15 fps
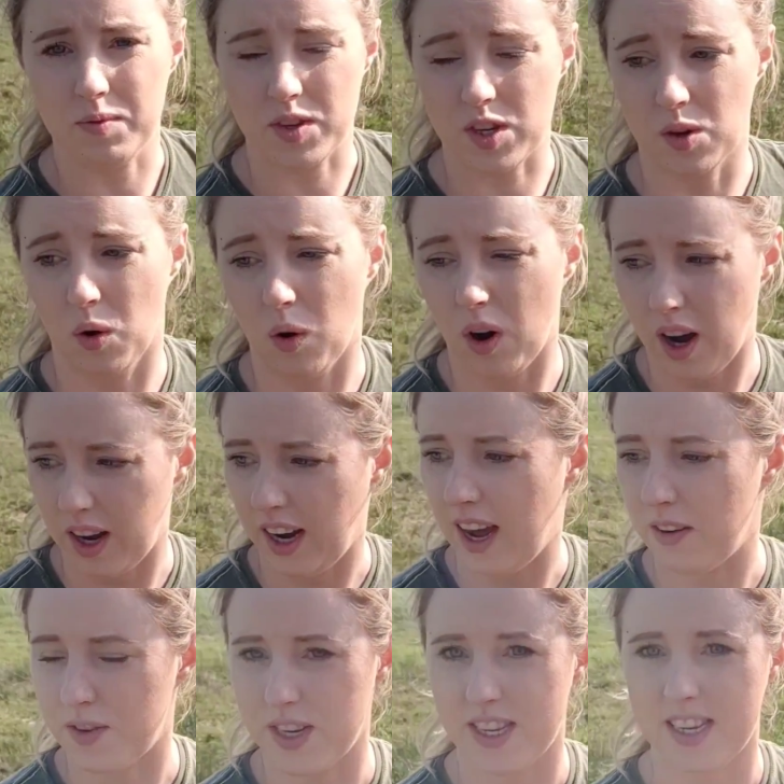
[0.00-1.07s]
so I'll
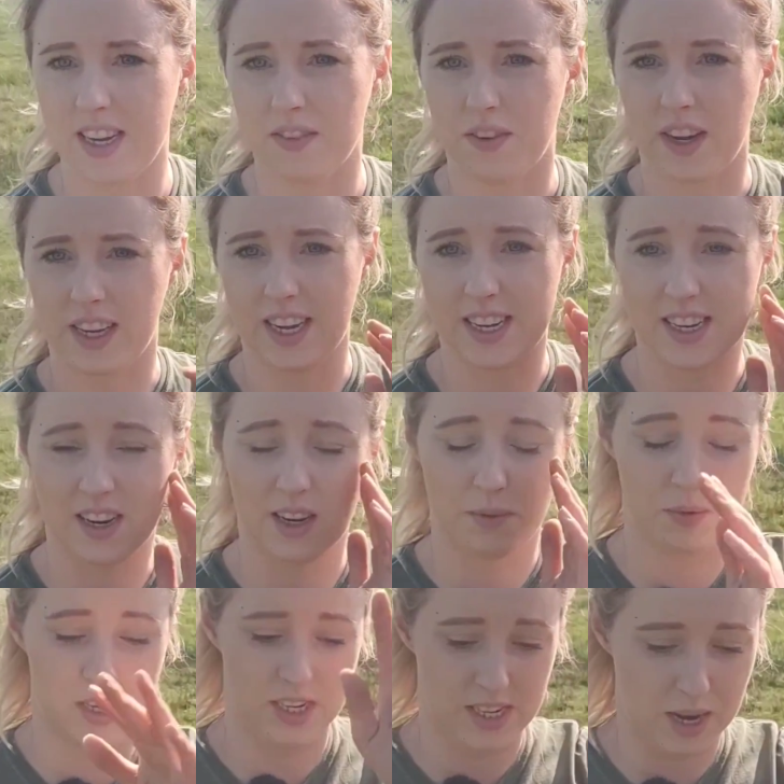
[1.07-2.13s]
have to see if I get
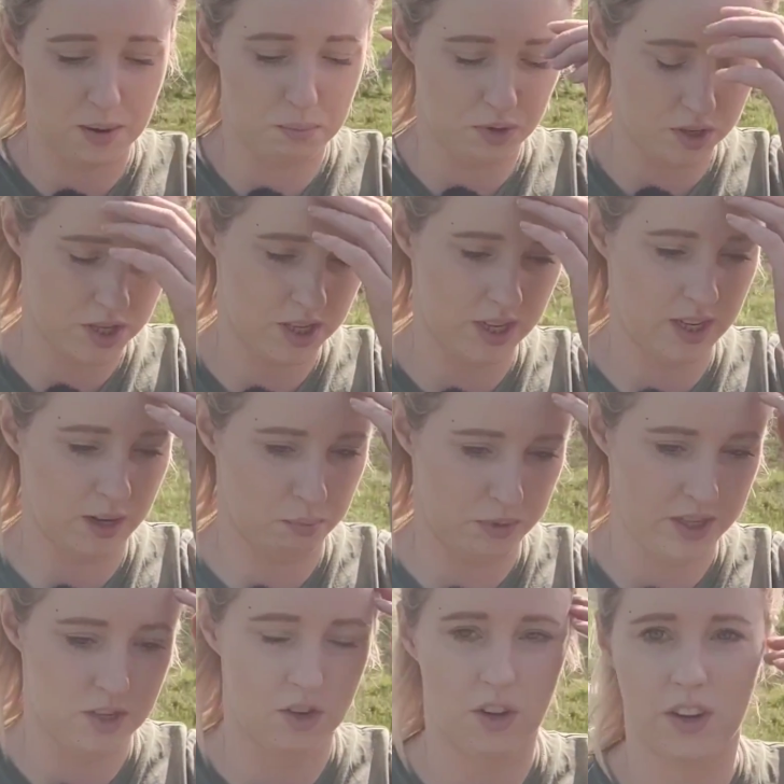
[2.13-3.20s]
time today, but it'll
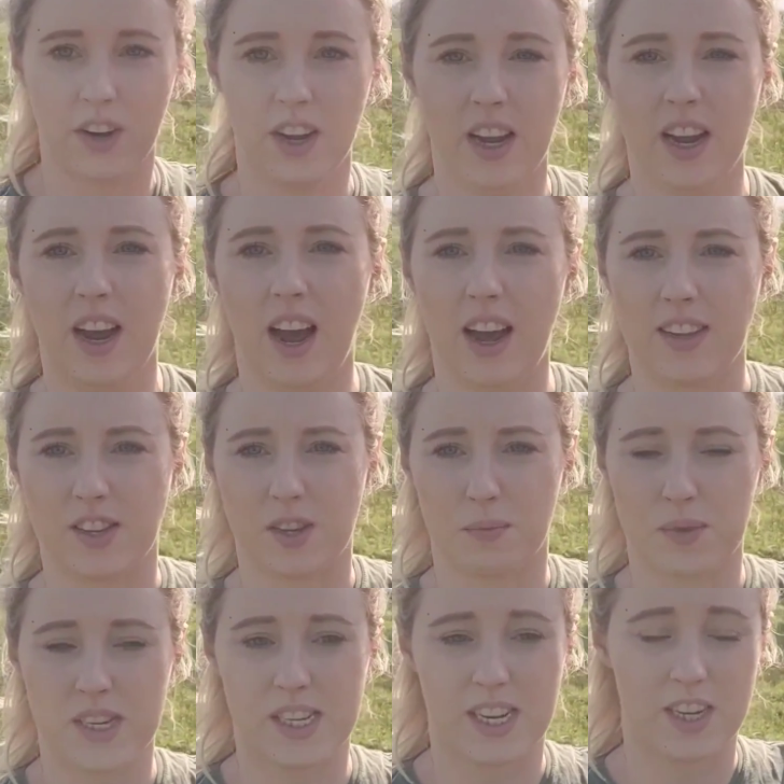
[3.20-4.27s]
be done at
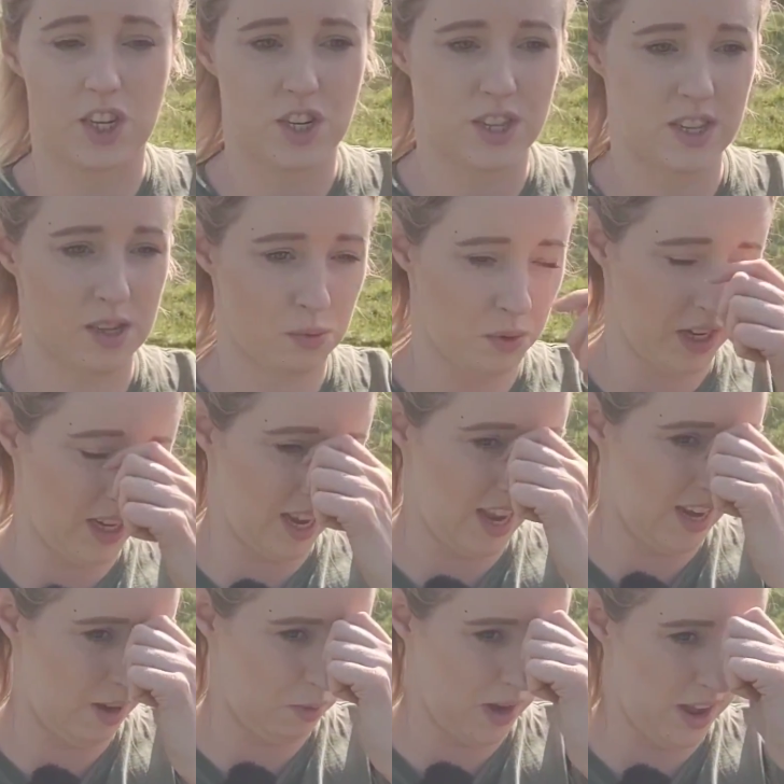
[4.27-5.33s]
some stage this week
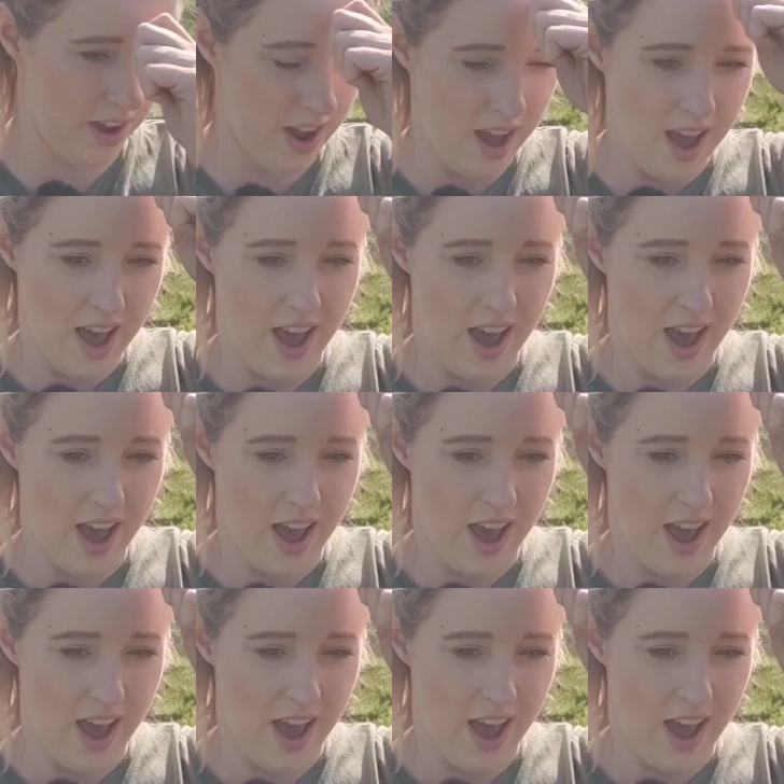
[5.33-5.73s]
anyway.